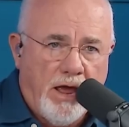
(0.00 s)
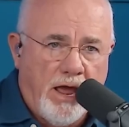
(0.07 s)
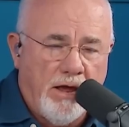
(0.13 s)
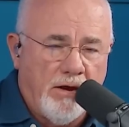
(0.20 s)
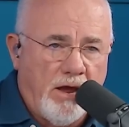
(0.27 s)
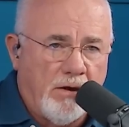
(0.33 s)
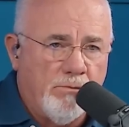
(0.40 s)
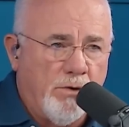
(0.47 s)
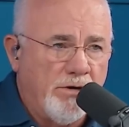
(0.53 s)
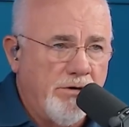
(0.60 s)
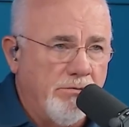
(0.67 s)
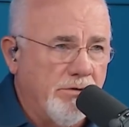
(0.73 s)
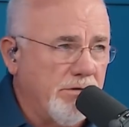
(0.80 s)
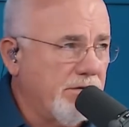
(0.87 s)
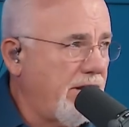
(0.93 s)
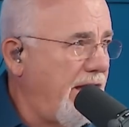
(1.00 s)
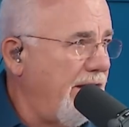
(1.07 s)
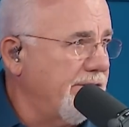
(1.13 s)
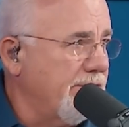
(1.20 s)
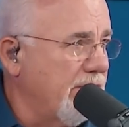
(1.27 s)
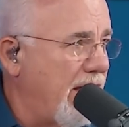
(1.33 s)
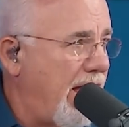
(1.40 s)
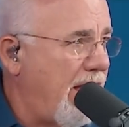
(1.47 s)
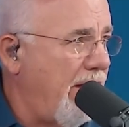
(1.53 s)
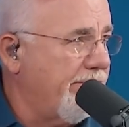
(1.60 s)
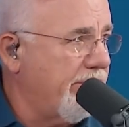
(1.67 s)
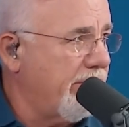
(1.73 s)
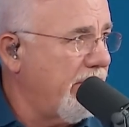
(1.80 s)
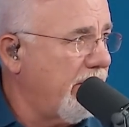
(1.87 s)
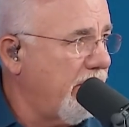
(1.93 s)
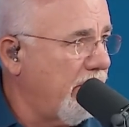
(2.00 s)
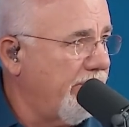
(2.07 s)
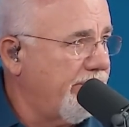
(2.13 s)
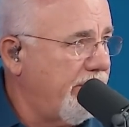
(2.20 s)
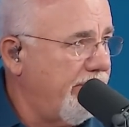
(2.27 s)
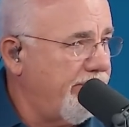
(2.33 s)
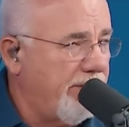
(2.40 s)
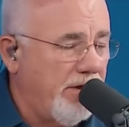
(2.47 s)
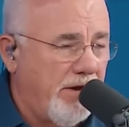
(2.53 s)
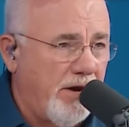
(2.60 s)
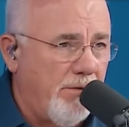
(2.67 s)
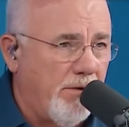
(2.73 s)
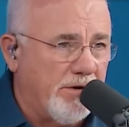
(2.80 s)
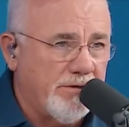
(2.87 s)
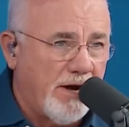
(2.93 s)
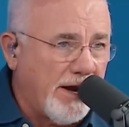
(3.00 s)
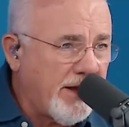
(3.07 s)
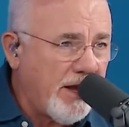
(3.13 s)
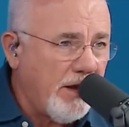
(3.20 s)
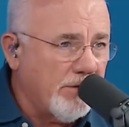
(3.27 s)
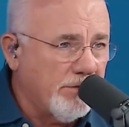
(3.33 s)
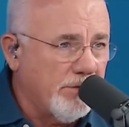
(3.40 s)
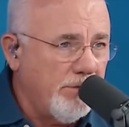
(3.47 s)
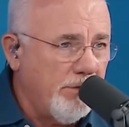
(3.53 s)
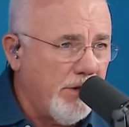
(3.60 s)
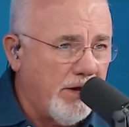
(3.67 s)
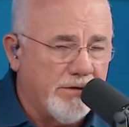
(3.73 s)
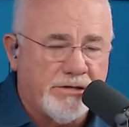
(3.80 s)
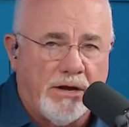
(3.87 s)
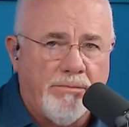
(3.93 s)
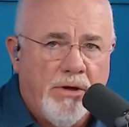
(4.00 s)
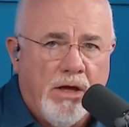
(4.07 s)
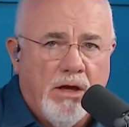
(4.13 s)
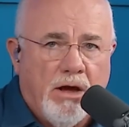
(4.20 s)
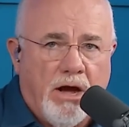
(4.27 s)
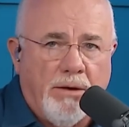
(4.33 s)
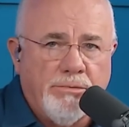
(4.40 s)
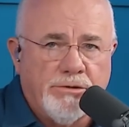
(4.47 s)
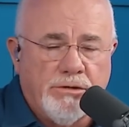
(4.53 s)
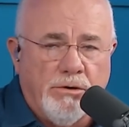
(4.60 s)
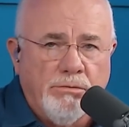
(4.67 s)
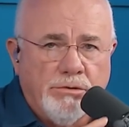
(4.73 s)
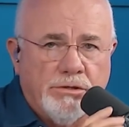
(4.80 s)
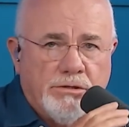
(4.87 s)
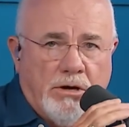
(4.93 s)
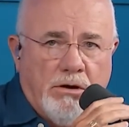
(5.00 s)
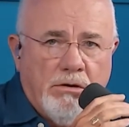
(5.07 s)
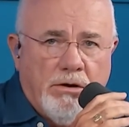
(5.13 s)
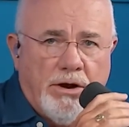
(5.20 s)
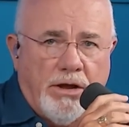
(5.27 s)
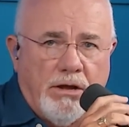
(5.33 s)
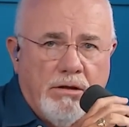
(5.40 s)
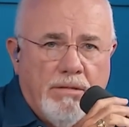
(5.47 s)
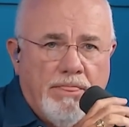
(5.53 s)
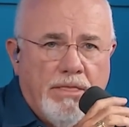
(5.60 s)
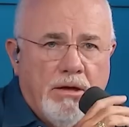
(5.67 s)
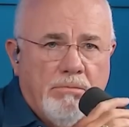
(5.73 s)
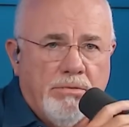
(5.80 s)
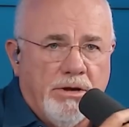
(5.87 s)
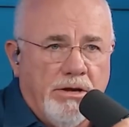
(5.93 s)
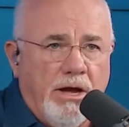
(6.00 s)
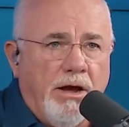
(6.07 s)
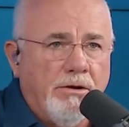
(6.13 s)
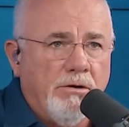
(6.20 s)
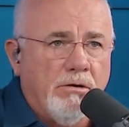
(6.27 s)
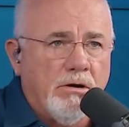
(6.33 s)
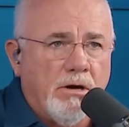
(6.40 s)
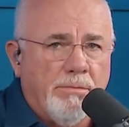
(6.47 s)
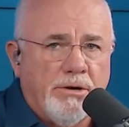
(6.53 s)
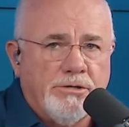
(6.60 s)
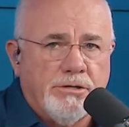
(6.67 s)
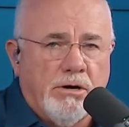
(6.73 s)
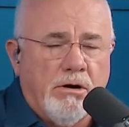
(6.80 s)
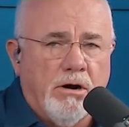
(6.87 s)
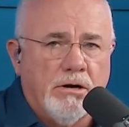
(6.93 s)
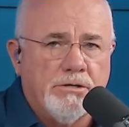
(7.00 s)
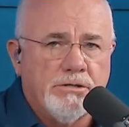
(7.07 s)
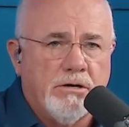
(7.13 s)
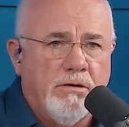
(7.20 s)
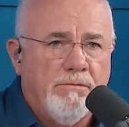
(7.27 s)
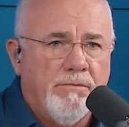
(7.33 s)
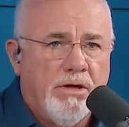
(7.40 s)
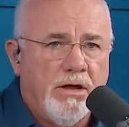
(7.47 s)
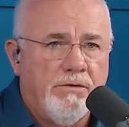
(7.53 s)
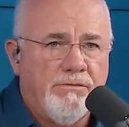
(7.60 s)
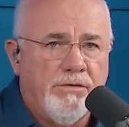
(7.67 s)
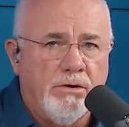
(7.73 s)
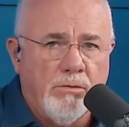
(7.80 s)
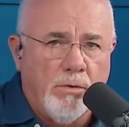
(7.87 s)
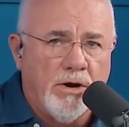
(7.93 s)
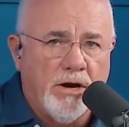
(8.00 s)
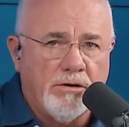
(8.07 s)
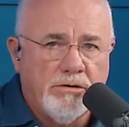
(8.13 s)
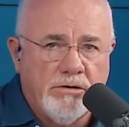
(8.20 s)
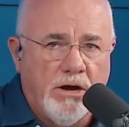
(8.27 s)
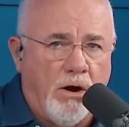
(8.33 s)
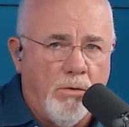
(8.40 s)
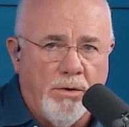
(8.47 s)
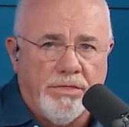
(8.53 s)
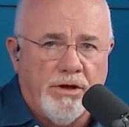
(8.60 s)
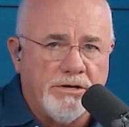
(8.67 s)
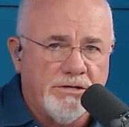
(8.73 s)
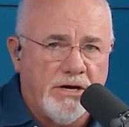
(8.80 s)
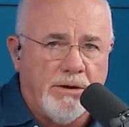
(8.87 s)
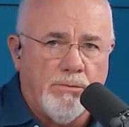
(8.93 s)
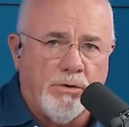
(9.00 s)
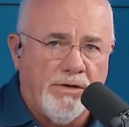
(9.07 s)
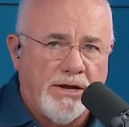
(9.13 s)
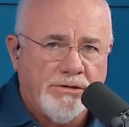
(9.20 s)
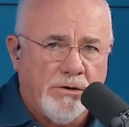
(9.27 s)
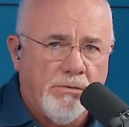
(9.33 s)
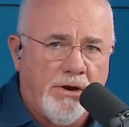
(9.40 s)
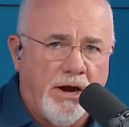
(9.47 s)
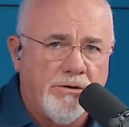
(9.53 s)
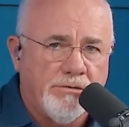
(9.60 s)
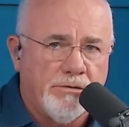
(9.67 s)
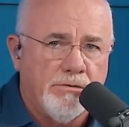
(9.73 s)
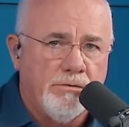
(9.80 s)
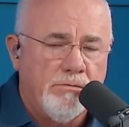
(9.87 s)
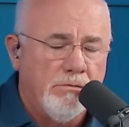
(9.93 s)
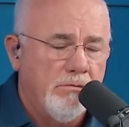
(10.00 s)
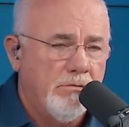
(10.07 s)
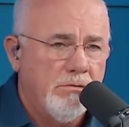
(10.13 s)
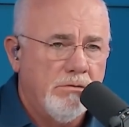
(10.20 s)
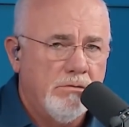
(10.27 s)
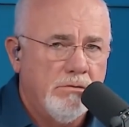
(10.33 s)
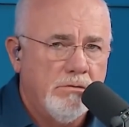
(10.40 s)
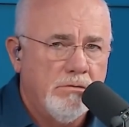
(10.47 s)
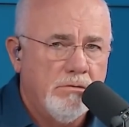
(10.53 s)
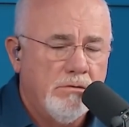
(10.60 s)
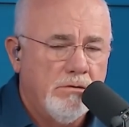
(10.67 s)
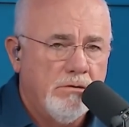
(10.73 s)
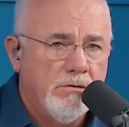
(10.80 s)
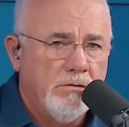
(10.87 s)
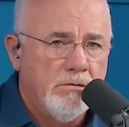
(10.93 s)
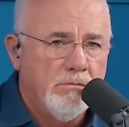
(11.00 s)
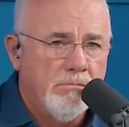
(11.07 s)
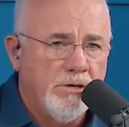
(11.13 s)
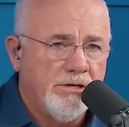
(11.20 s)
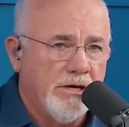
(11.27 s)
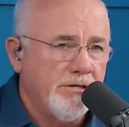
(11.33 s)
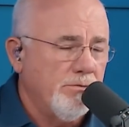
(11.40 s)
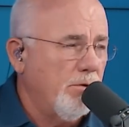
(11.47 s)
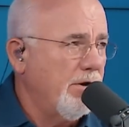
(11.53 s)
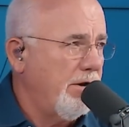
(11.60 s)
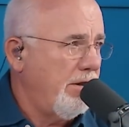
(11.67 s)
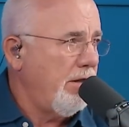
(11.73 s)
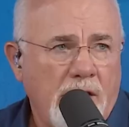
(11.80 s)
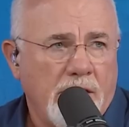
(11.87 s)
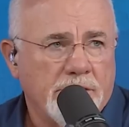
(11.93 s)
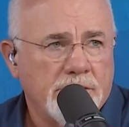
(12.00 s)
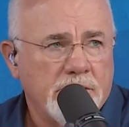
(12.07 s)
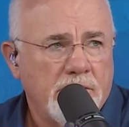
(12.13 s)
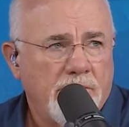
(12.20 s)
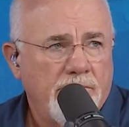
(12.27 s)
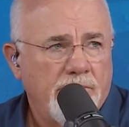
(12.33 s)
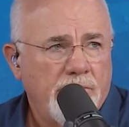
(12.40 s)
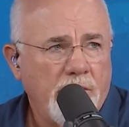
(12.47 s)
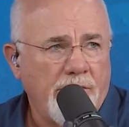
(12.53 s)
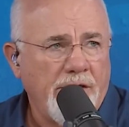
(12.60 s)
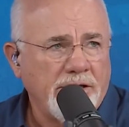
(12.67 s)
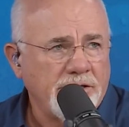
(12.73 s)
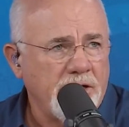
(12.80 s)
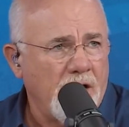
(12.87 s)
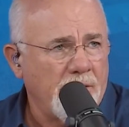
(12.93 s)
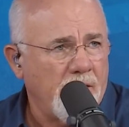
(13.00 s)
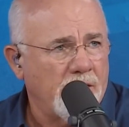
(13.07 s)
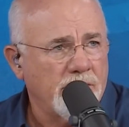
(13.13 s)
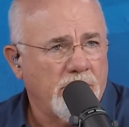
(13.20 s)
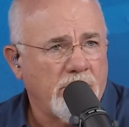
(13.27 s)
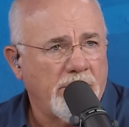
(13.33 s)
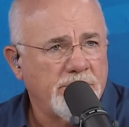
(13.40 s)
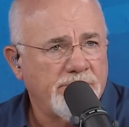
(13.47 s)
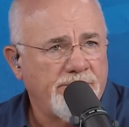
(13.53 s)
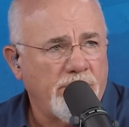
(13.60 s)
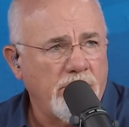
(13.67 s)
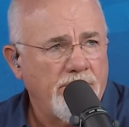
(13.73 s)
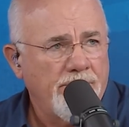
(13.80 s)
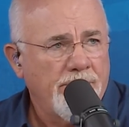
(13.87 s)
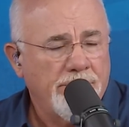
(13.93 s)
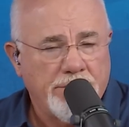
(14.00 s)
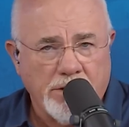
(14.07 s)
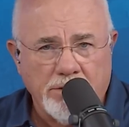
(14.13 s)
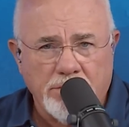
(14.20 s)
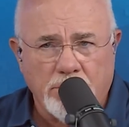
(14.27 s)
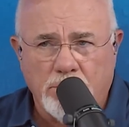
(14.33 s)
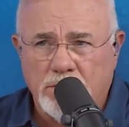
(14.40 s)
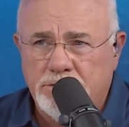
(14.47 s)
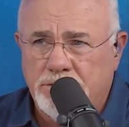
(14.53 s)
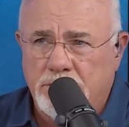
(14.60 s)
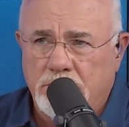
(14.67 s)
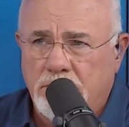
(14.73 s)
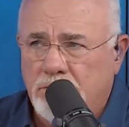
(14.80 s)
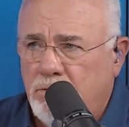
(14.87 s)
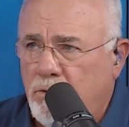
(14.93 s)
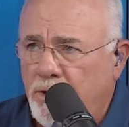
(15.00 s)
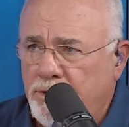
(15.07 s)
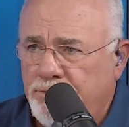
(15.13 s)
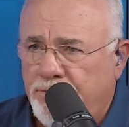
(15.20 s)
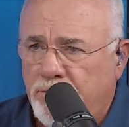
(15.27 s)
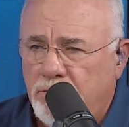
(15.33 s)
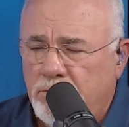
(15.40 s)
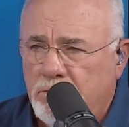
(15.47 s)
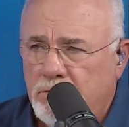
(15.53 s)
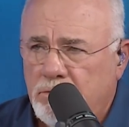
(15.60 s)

And, and when you just cancel, I have to take care of Tiffany anyway, so I can't do this. I'm, I'm so sorry. But, yeah, you're going to be charged. And if you don't want to go with us anymore, that's okay, too. But that's what it is. No, that's not ungraceful. They're the ones that are ungraceful.